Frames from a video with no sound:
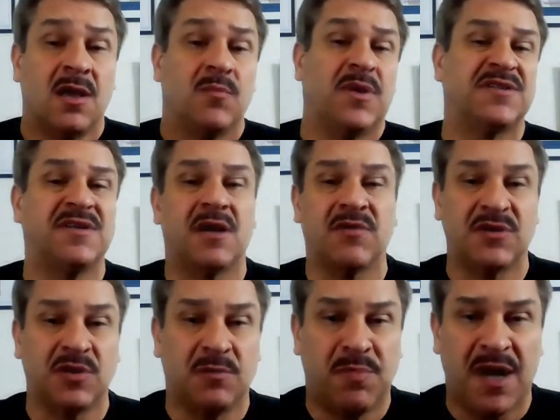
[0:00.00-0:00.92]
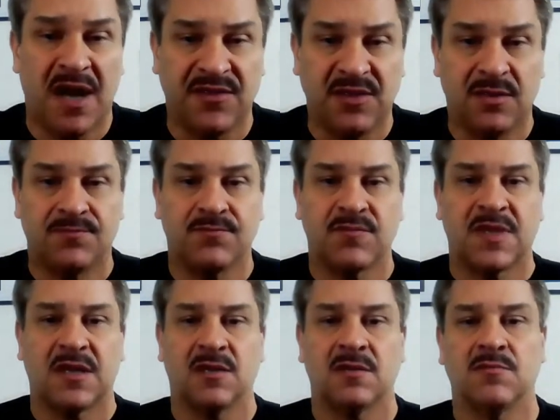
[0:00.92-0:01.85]
But it's not really going to bother you.
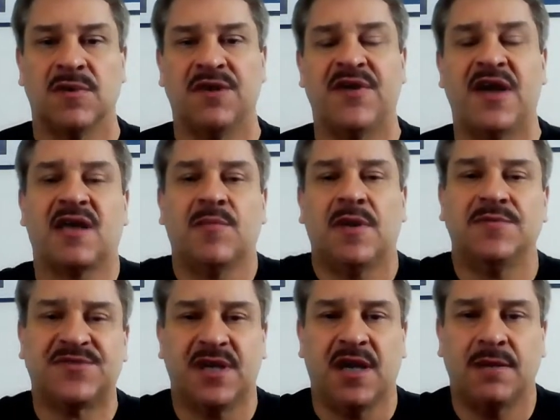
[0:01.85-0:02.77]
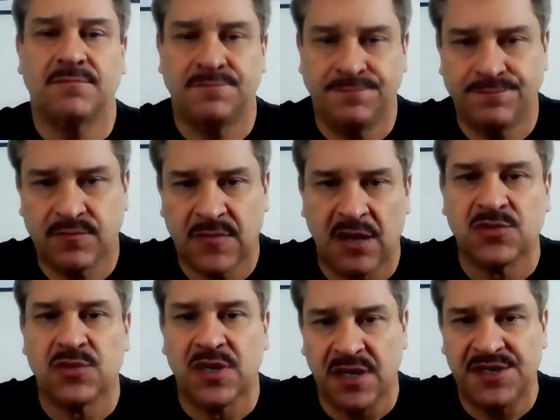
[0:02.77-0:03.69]
But if I come up and say,
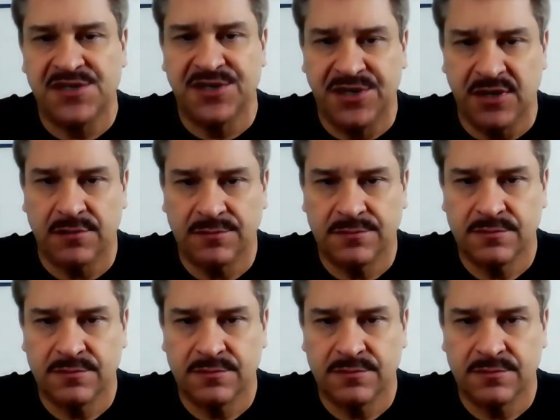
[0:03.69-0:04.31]
here's what I need you to do,